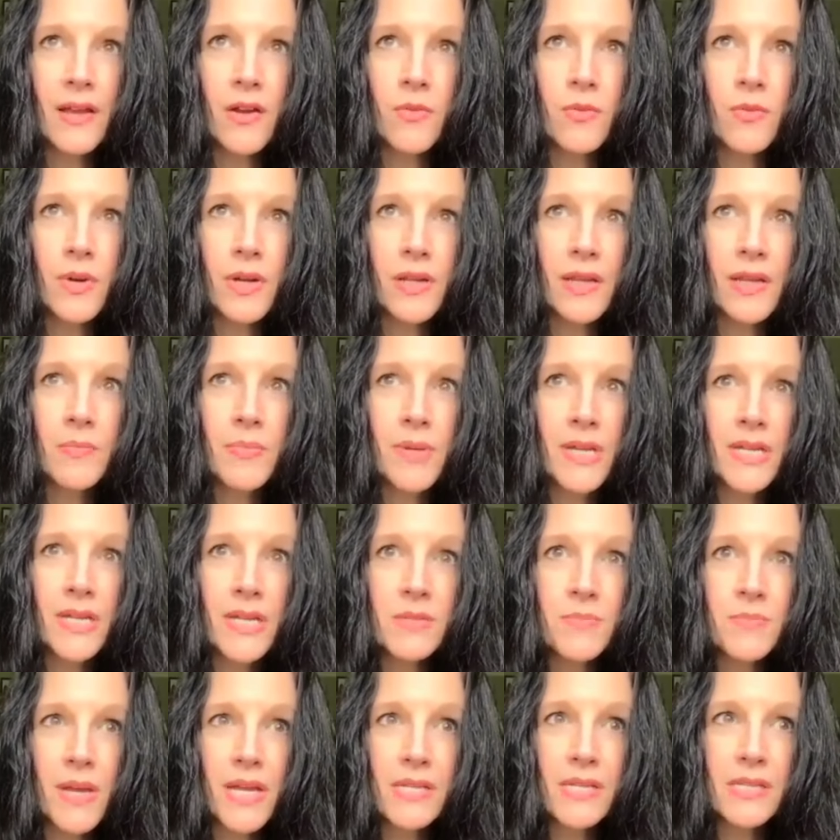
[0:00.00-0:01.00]
a really big
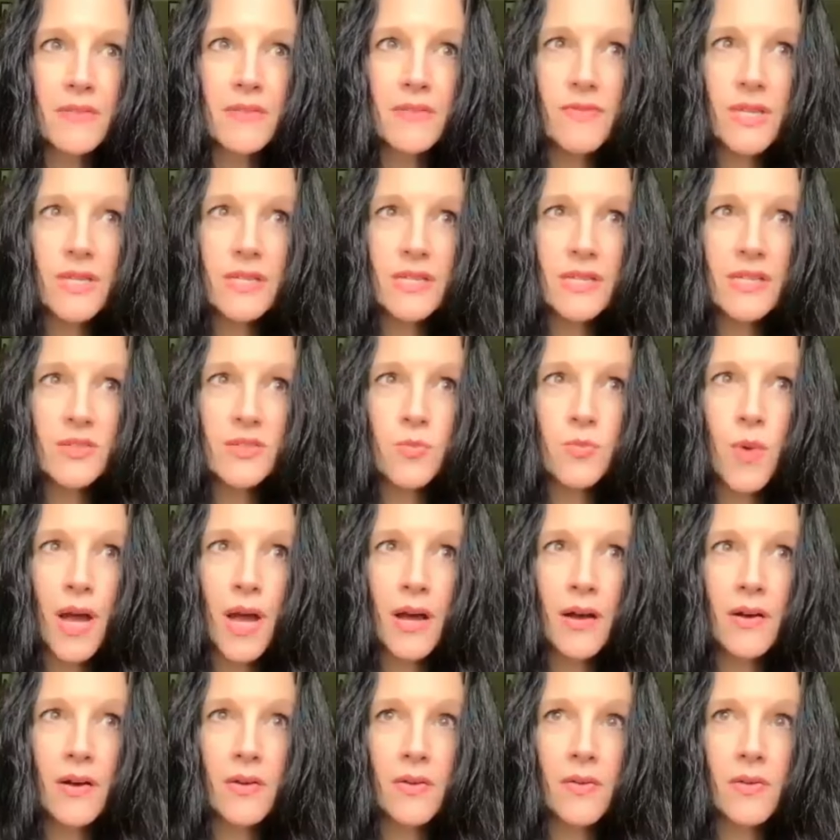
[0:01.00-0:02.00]
space of this as
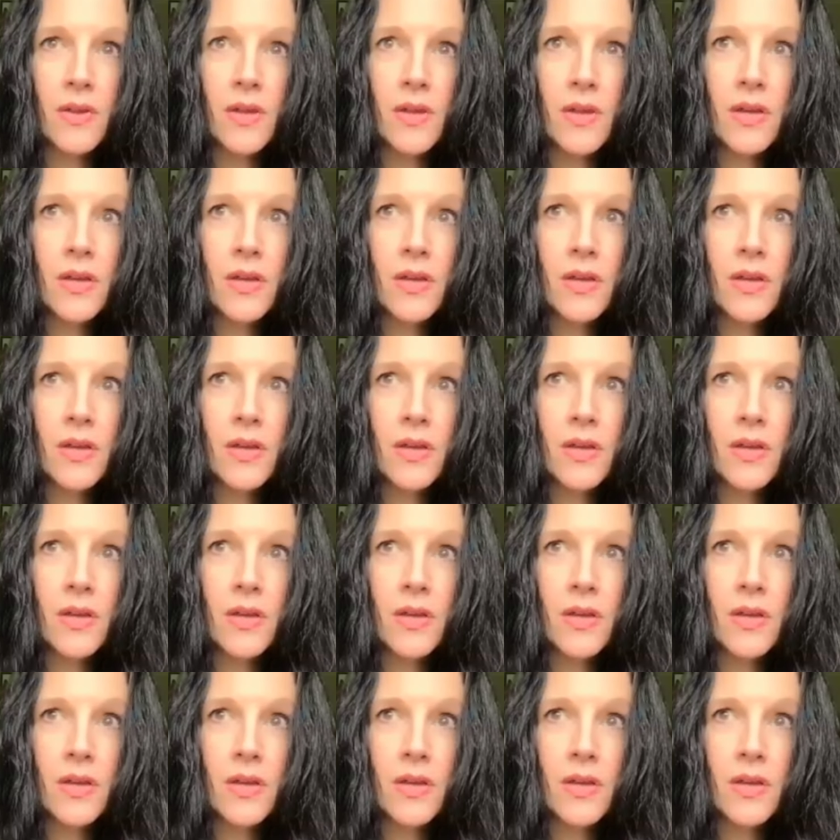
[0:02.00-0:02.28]
well